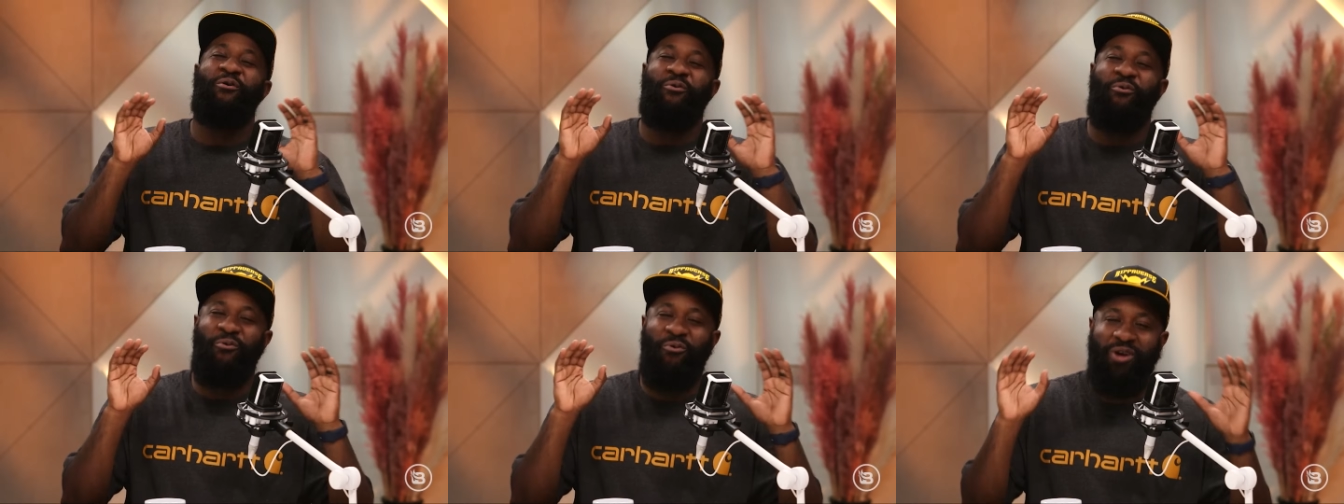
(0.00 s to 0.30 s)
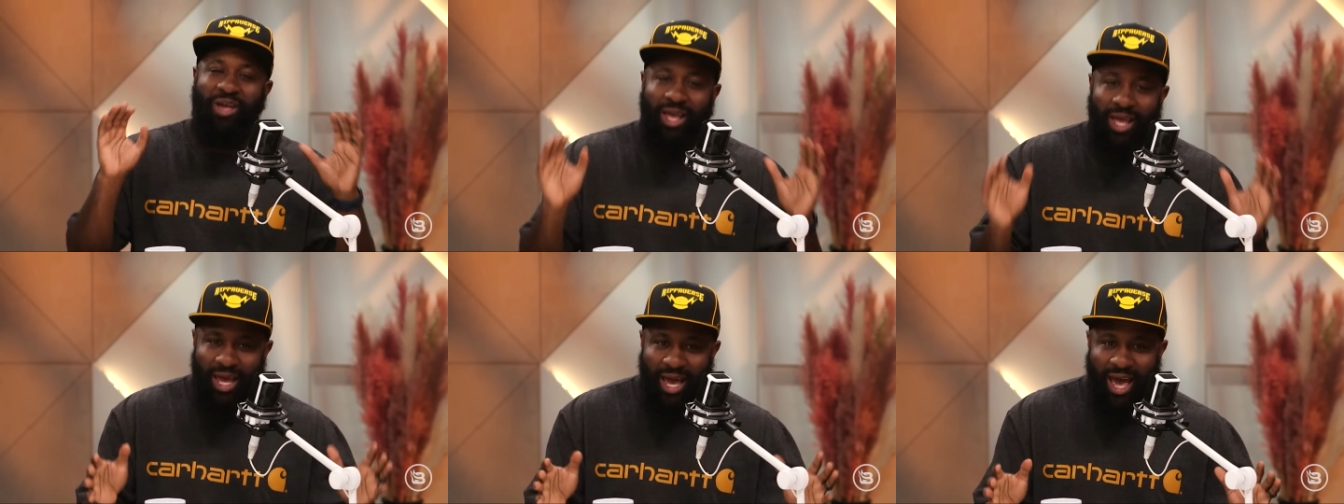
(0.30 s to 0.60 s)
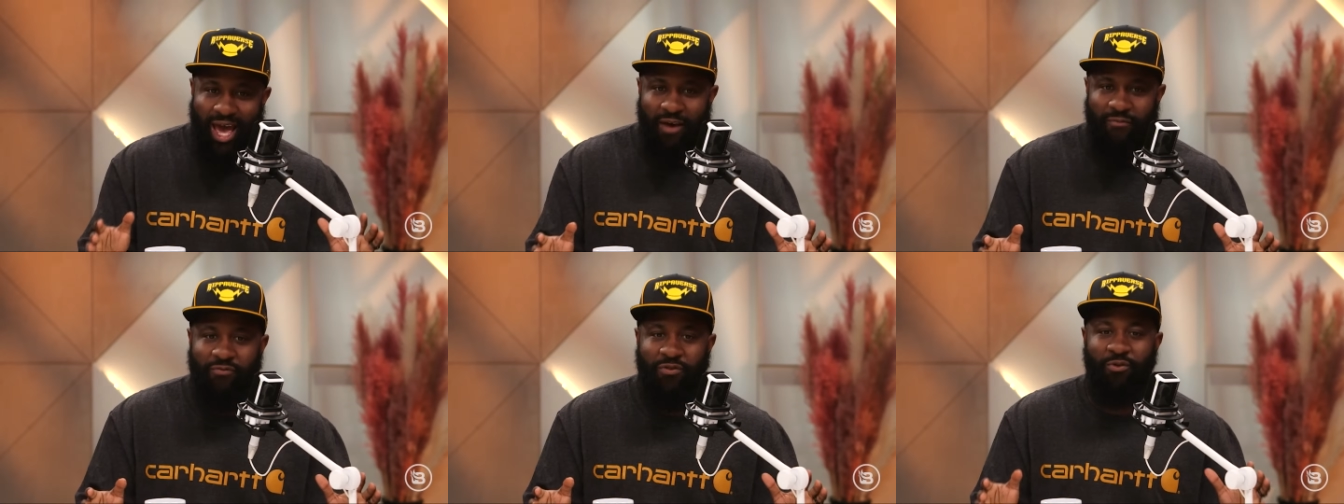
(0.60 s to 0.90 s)
We
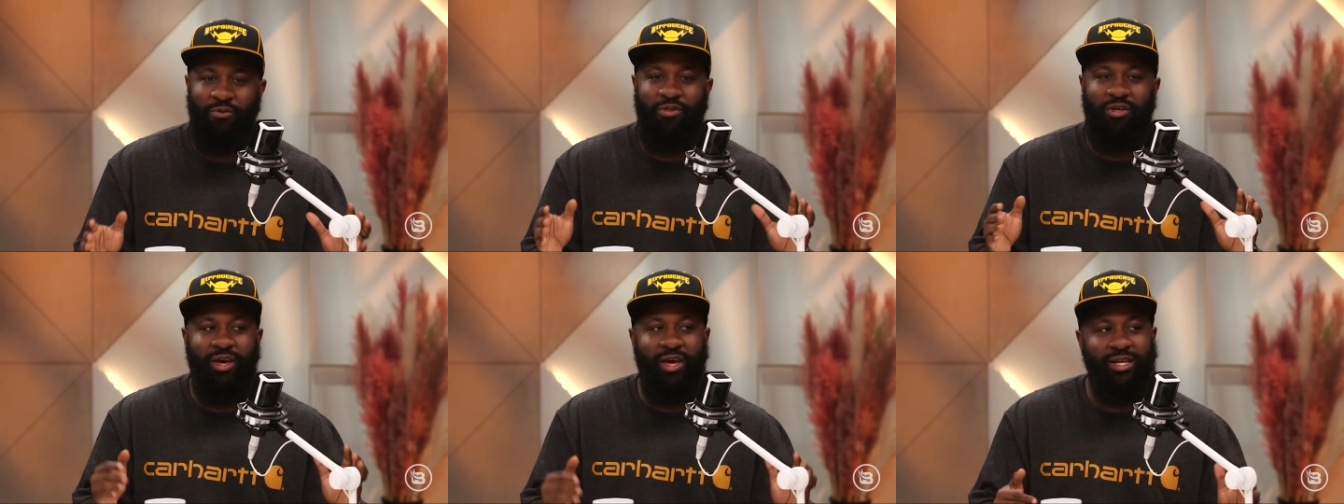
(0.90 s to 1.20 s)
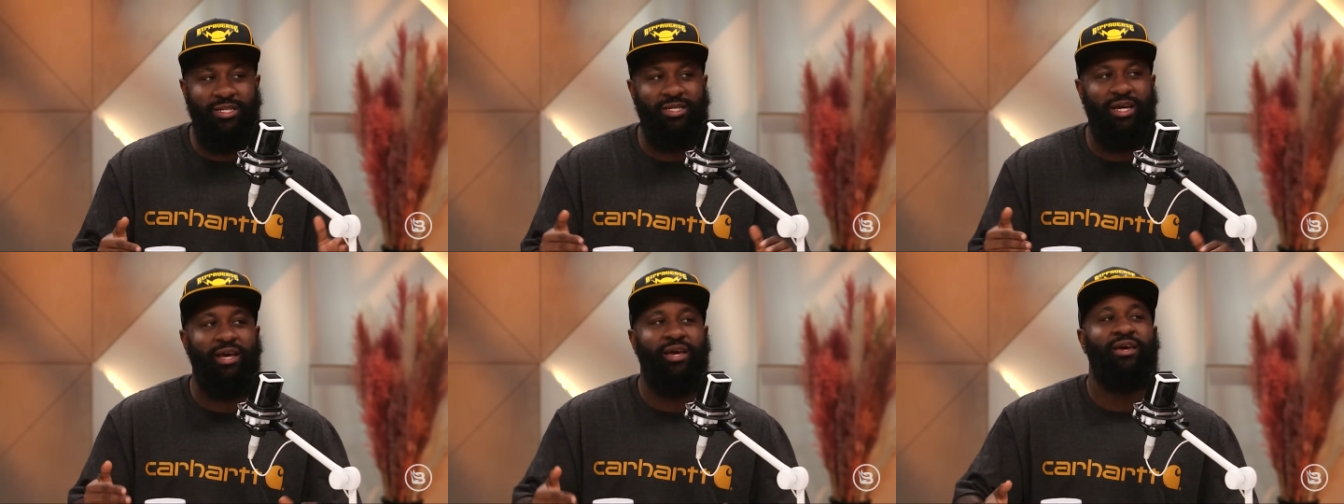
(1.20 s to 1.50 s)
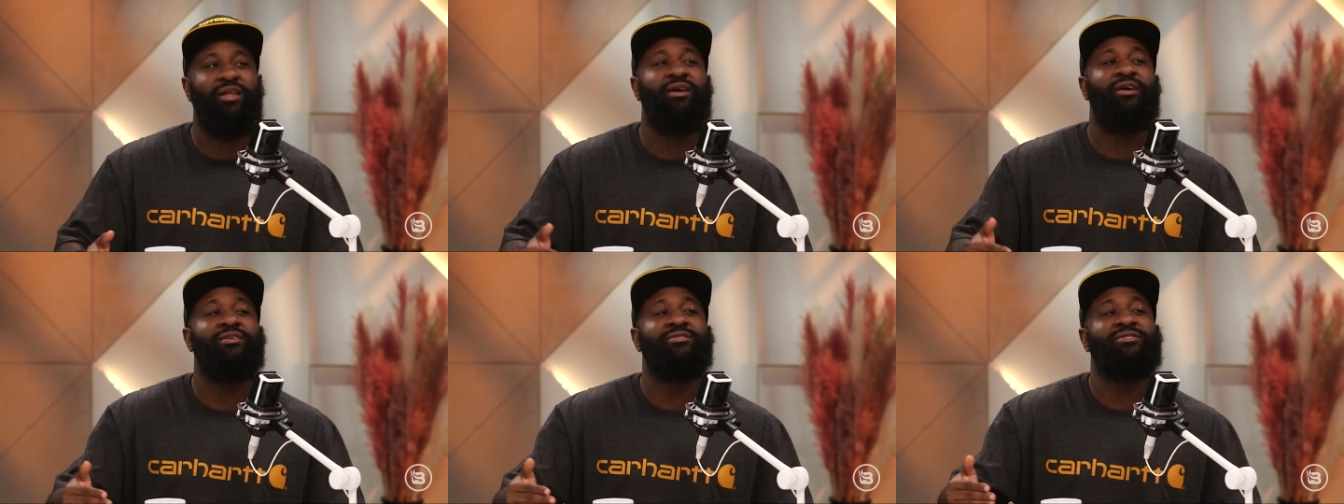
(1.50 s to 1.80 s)
have to then take
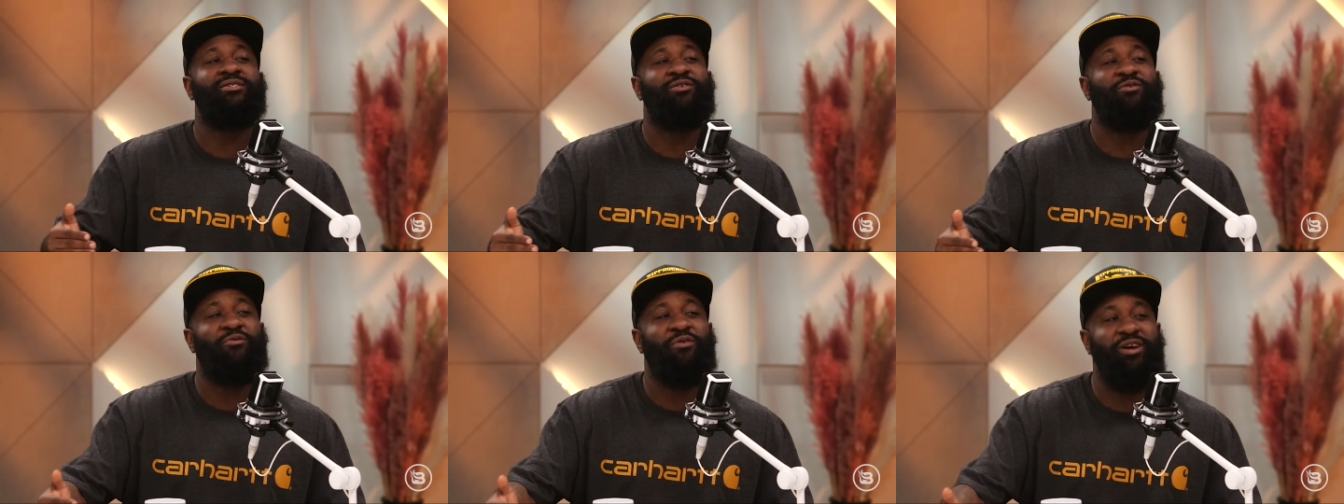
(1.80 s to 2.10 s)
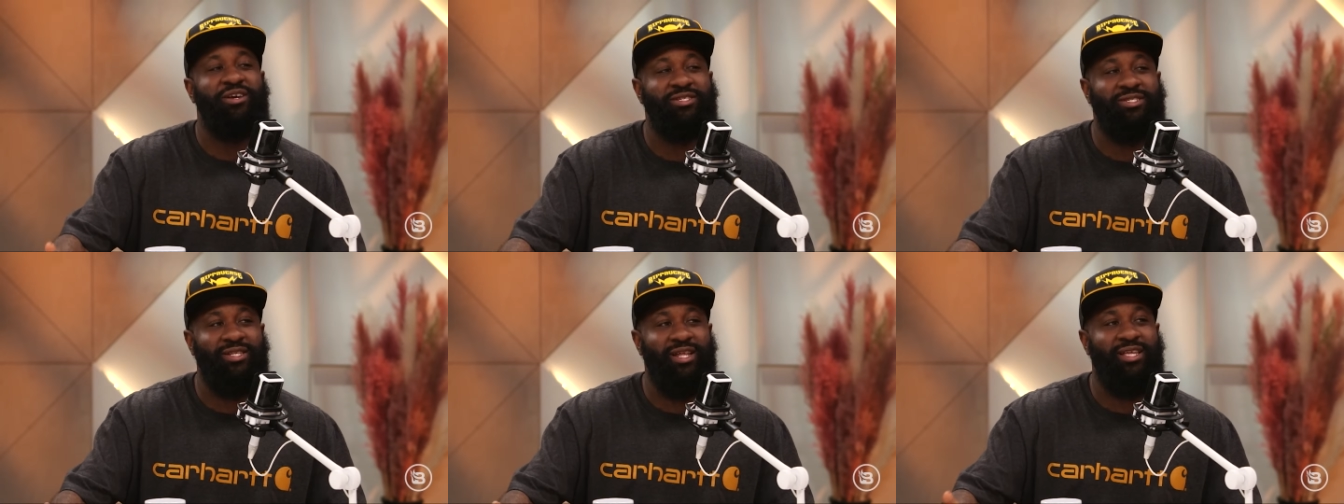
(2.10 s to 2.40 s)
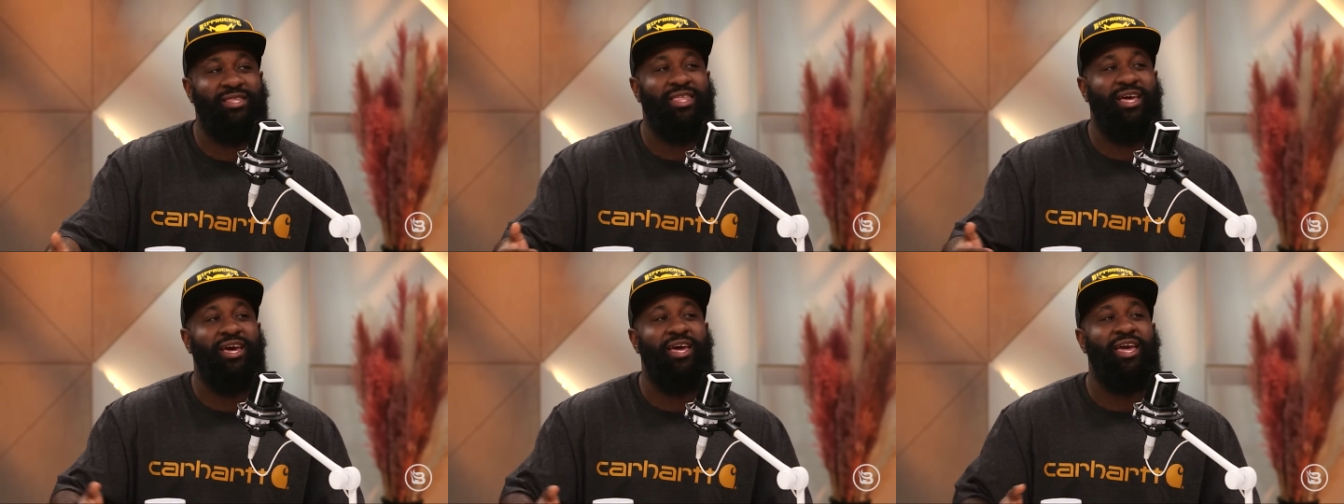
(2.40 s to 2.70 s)
into consideration that